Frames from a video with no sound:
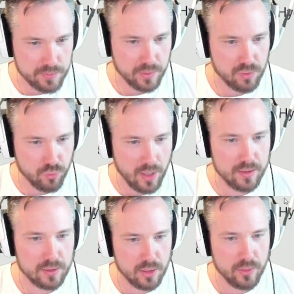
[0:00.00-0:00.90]
but
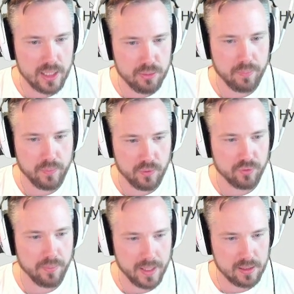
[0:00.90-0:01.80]
rather low HP pull
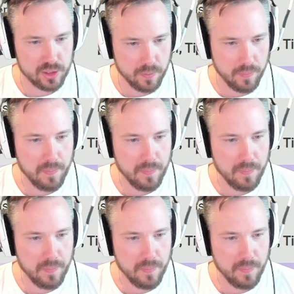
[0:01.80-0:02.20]
for a battleship.